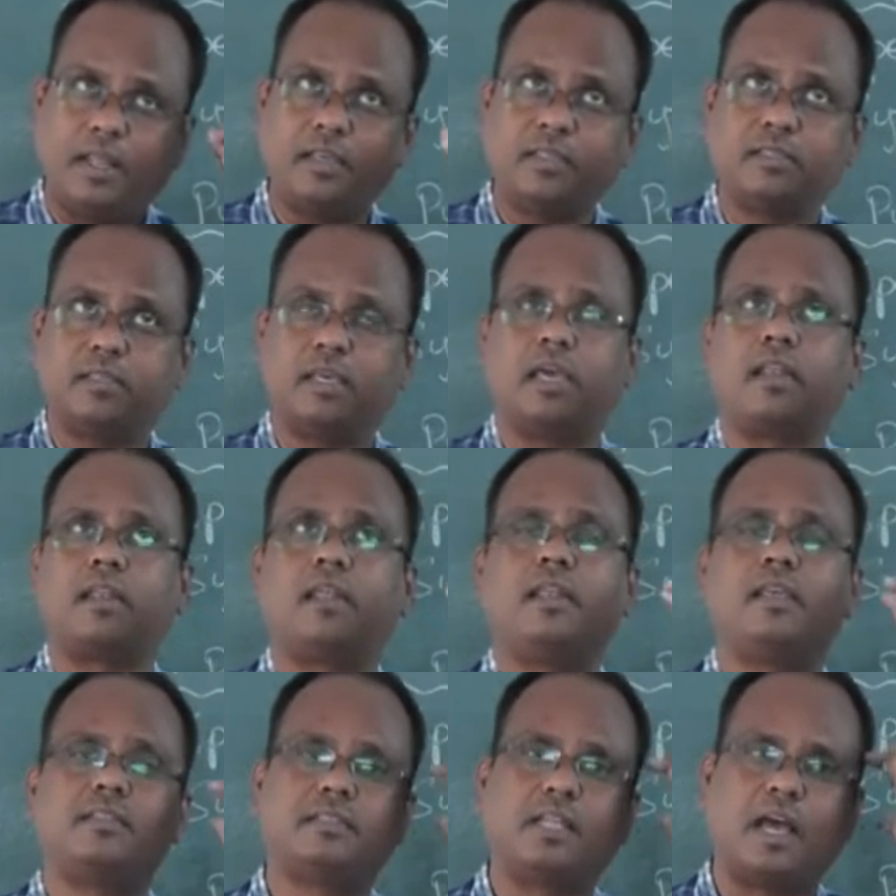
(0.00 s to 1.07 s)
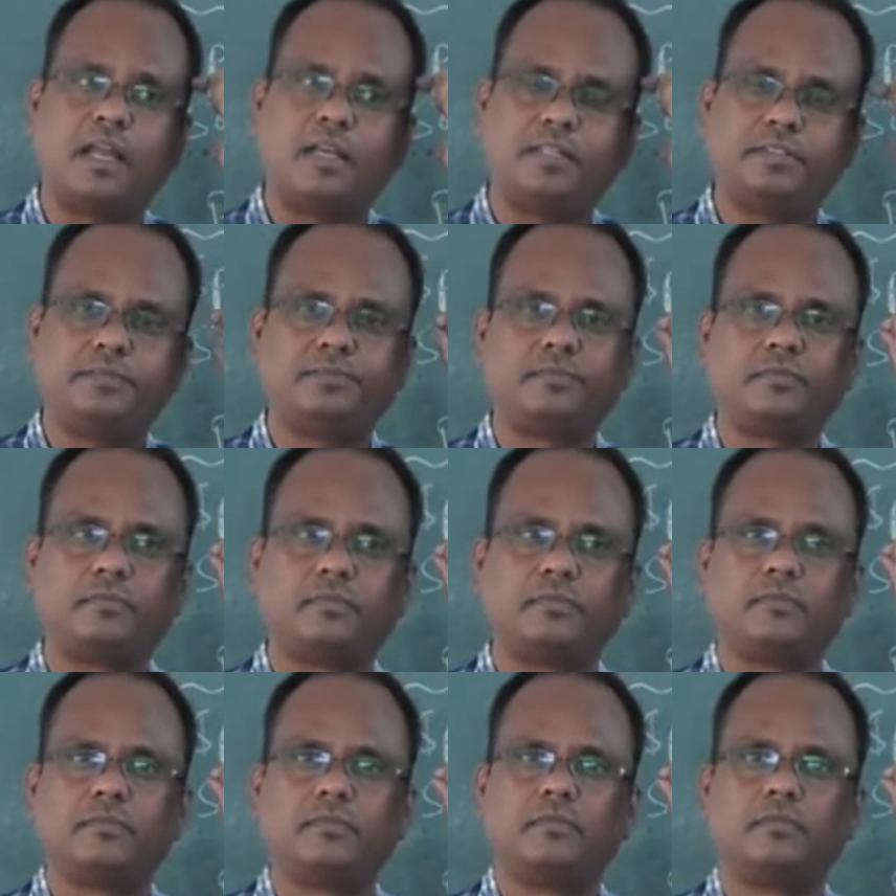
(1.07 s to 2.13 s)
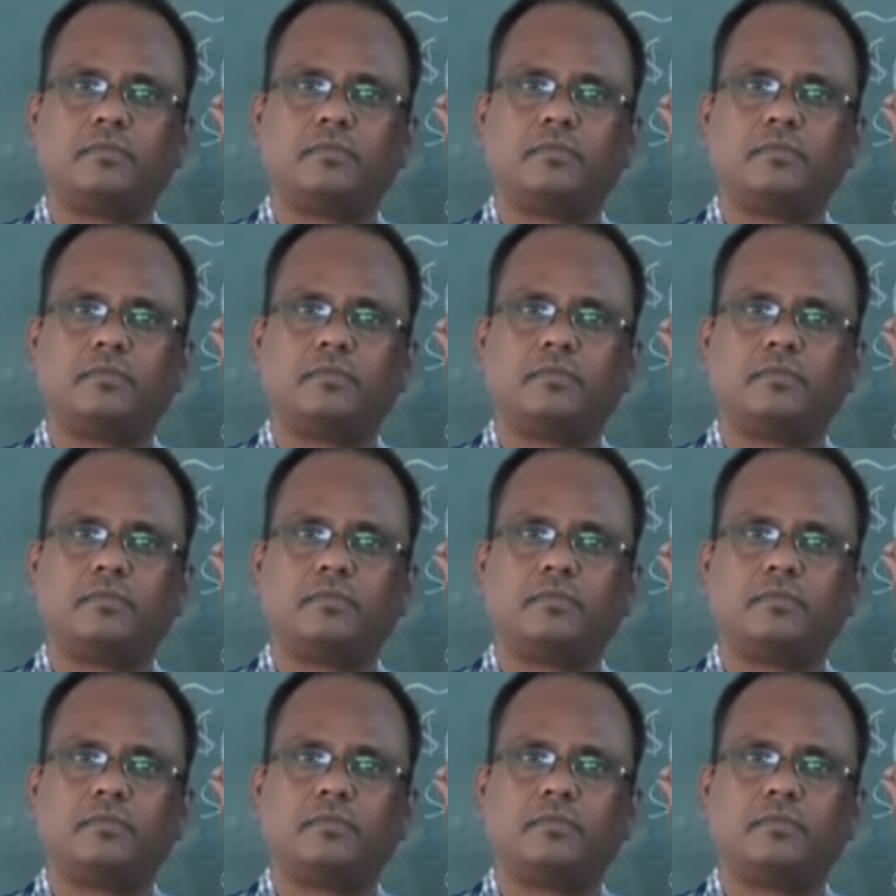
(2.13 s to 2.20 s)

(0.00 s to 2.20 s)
semantics error is that